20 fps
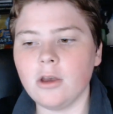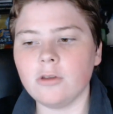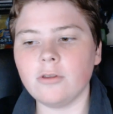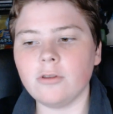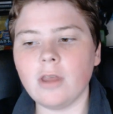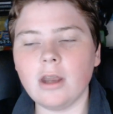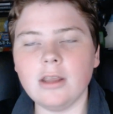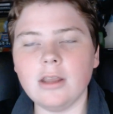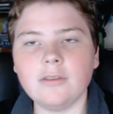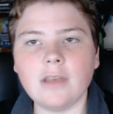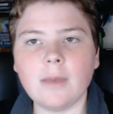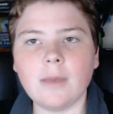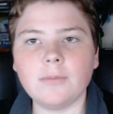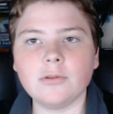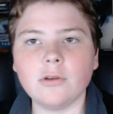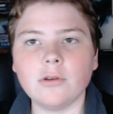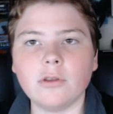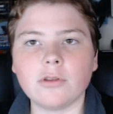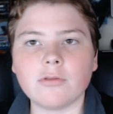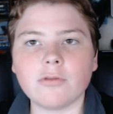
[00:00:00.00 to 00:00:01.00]
So that is
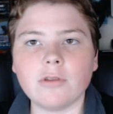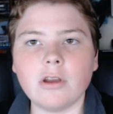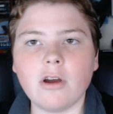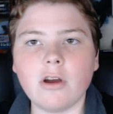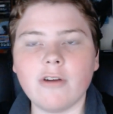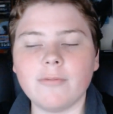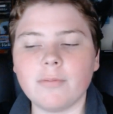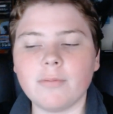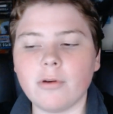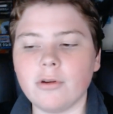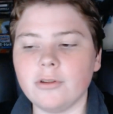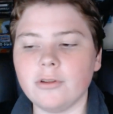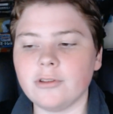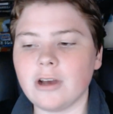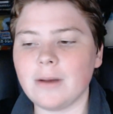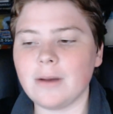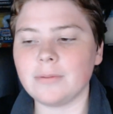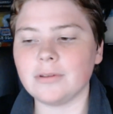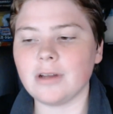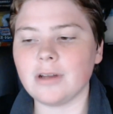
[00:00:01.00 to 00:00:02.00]
episode 3 of
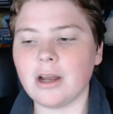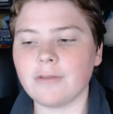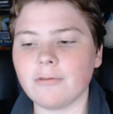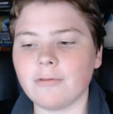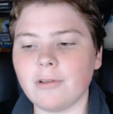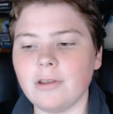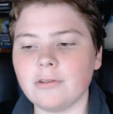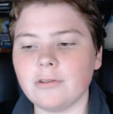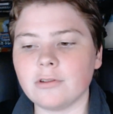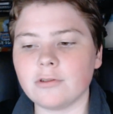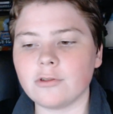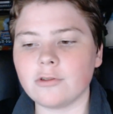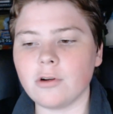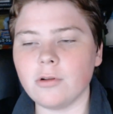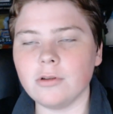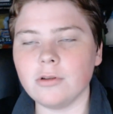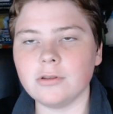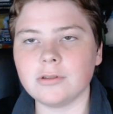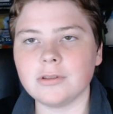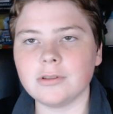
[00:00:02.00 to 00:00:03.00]
Prototypes and Unreleased
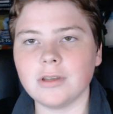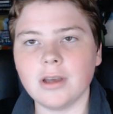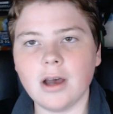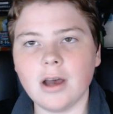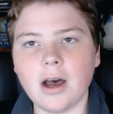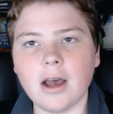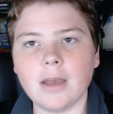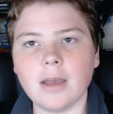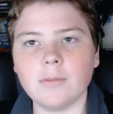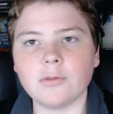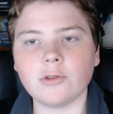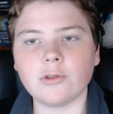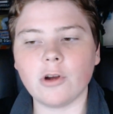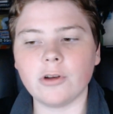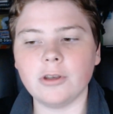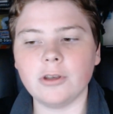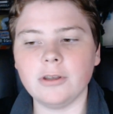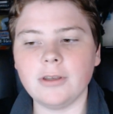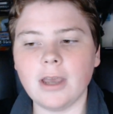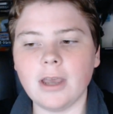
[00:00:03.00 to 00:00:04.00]
Controllers. I am
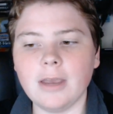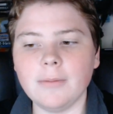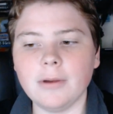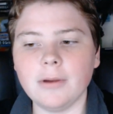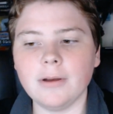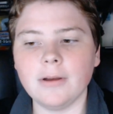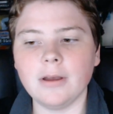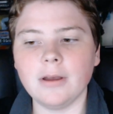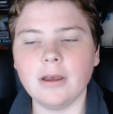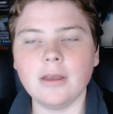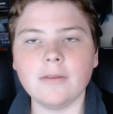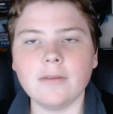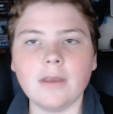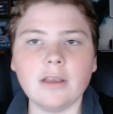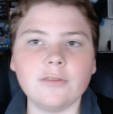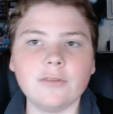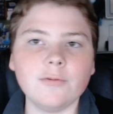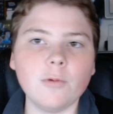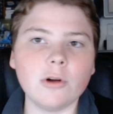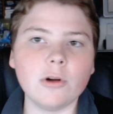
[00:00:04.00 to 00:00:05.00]
Sharkie Gamer.
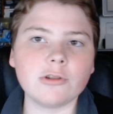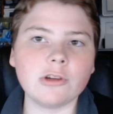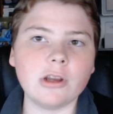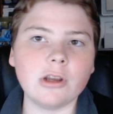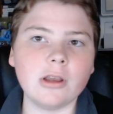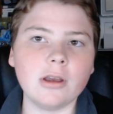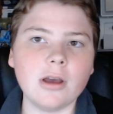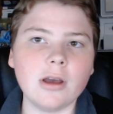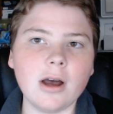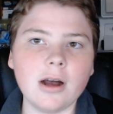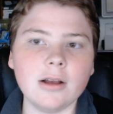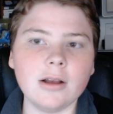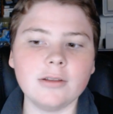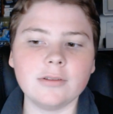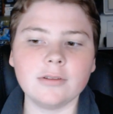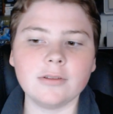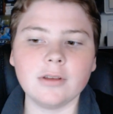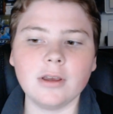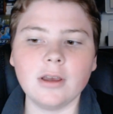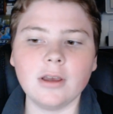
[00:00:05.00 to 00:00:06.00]
Thanks for watching,
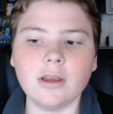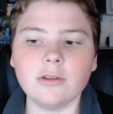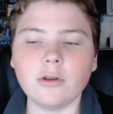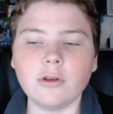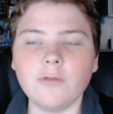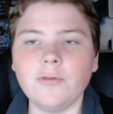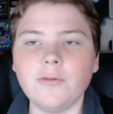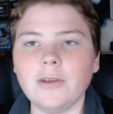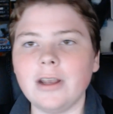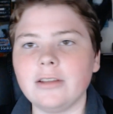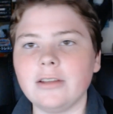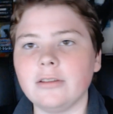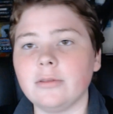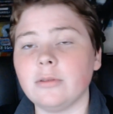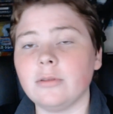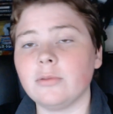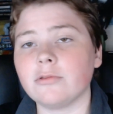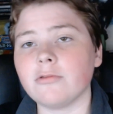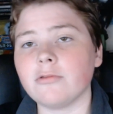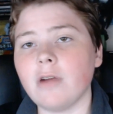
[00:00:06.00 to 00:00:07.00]
guys. Don't forget to
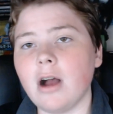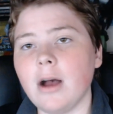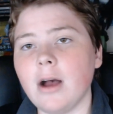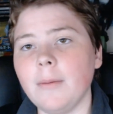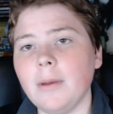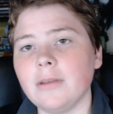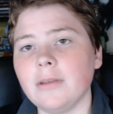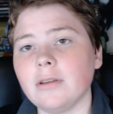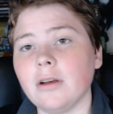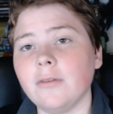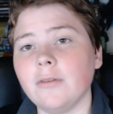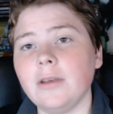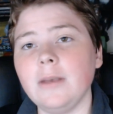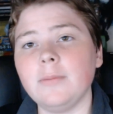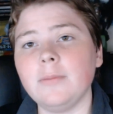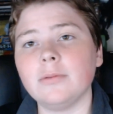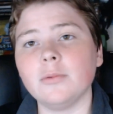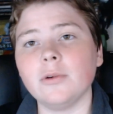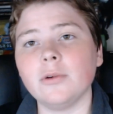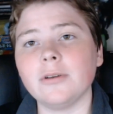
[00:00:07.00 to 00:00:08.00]
subscribe, as I'll have
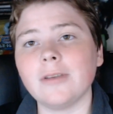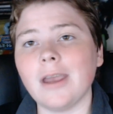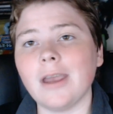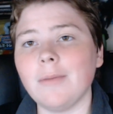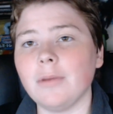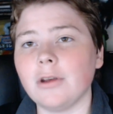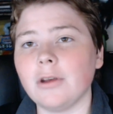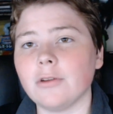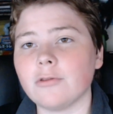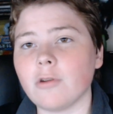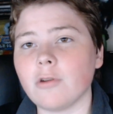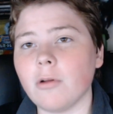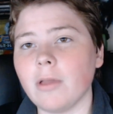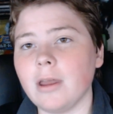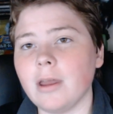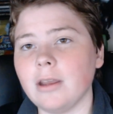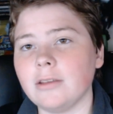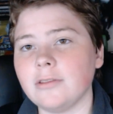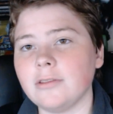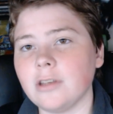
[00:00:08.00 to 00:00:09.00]
heaps more gaming controller
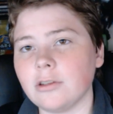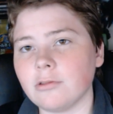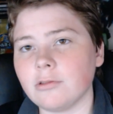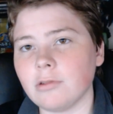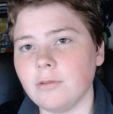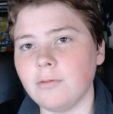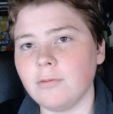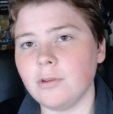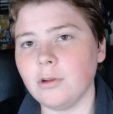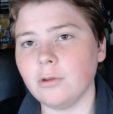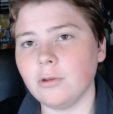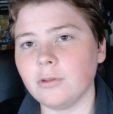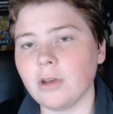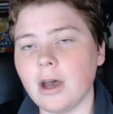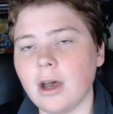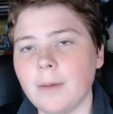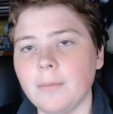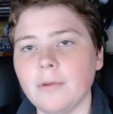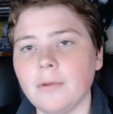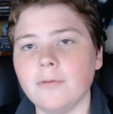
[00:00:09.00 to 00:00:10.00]
and accessory videos
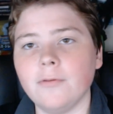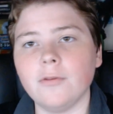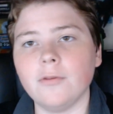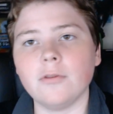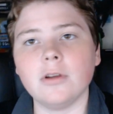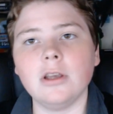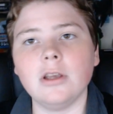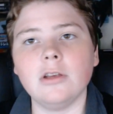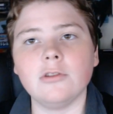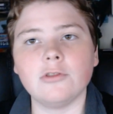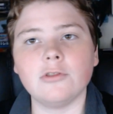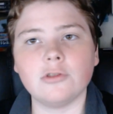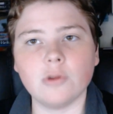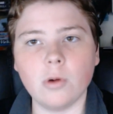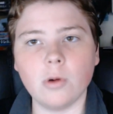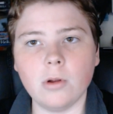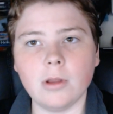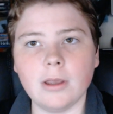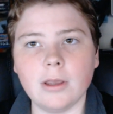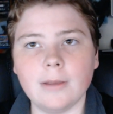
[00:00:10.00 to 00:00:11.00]
up very
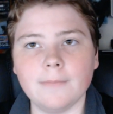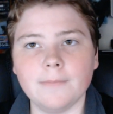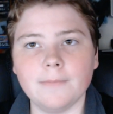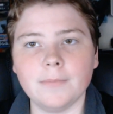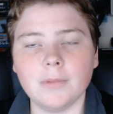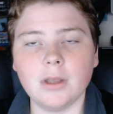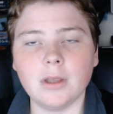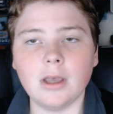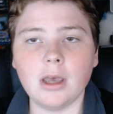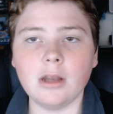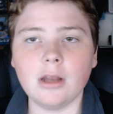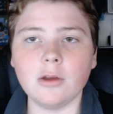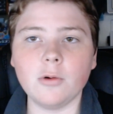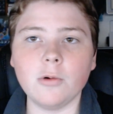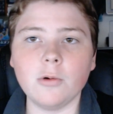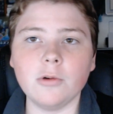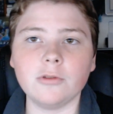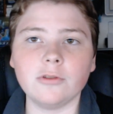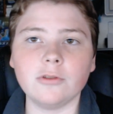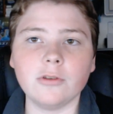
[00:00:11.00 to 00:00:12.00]
shortly. And of
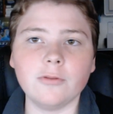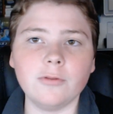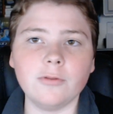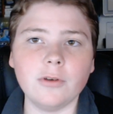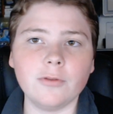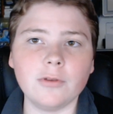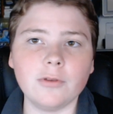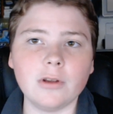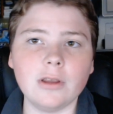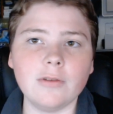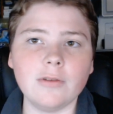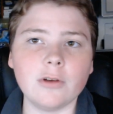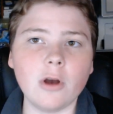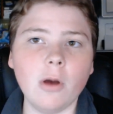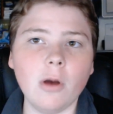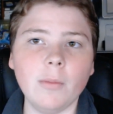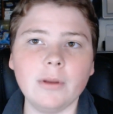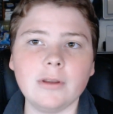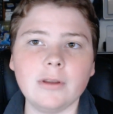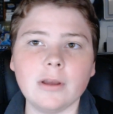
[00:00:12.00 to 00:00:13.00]
course, feel free to leave a
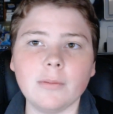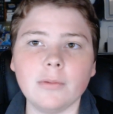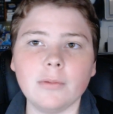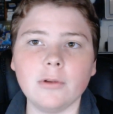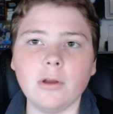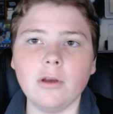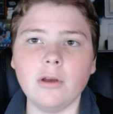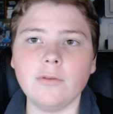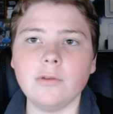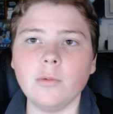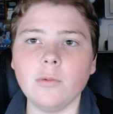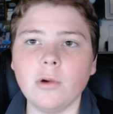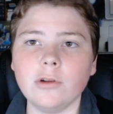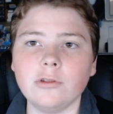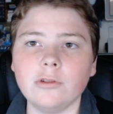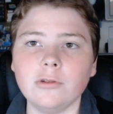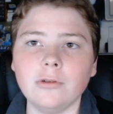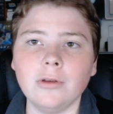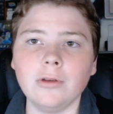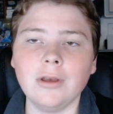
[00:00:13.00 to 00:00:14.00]
comment down below if you
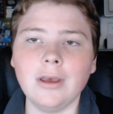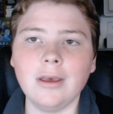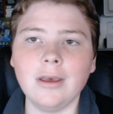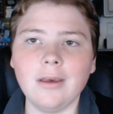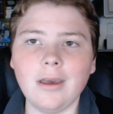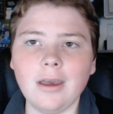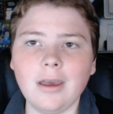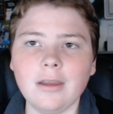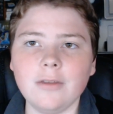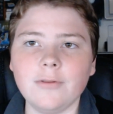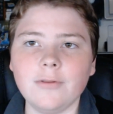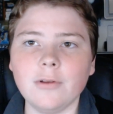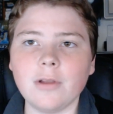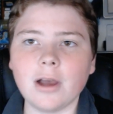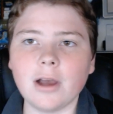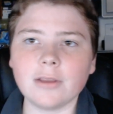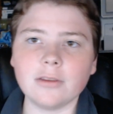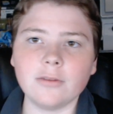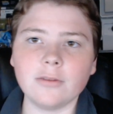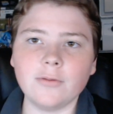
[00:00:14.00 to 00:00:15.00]
want to, and if you
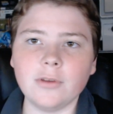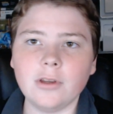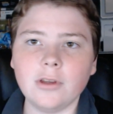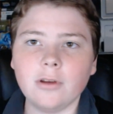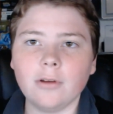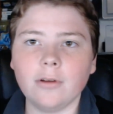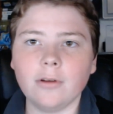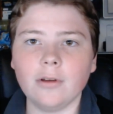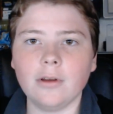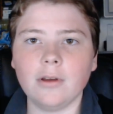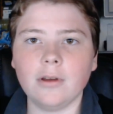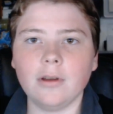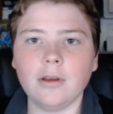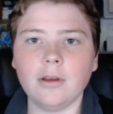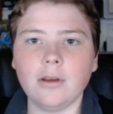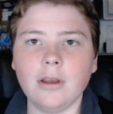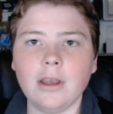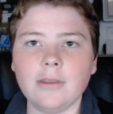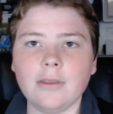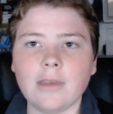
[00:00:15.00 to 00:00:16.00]
like this video,
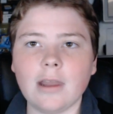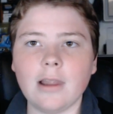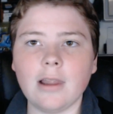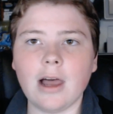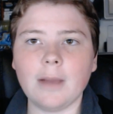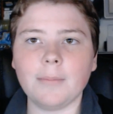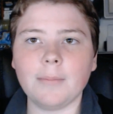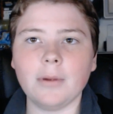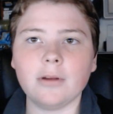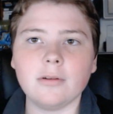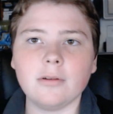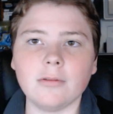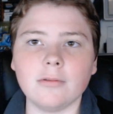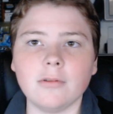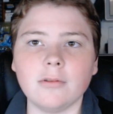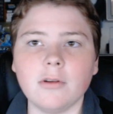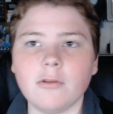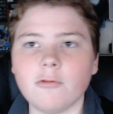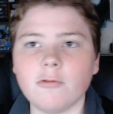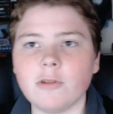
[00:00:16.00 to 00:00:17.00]
hit that like button.
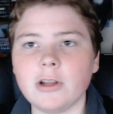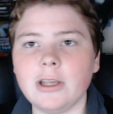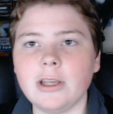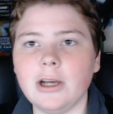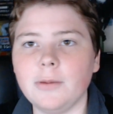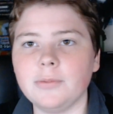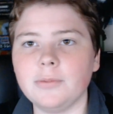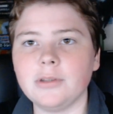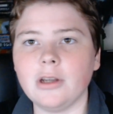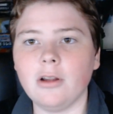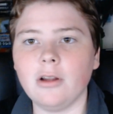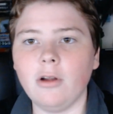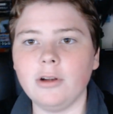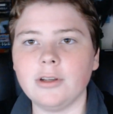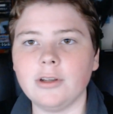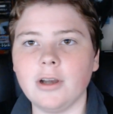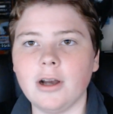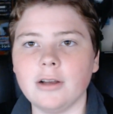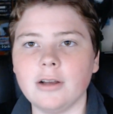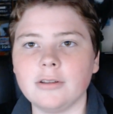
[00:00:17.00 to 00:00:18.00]
It really helps out a
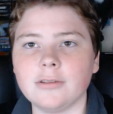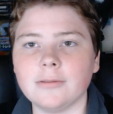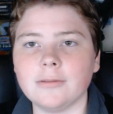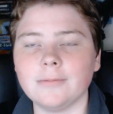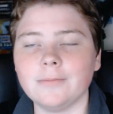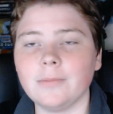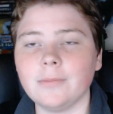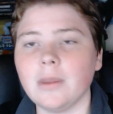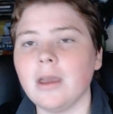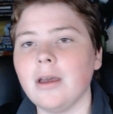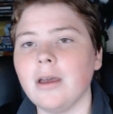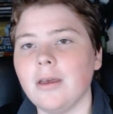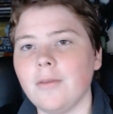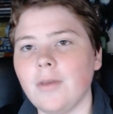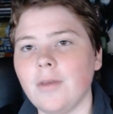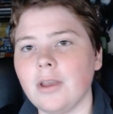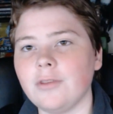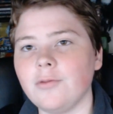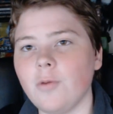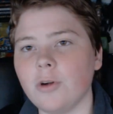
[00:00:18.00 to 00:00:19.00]
lot, guys.
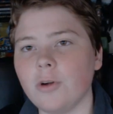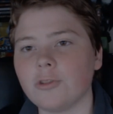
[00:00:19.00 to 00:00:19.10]
Thanks for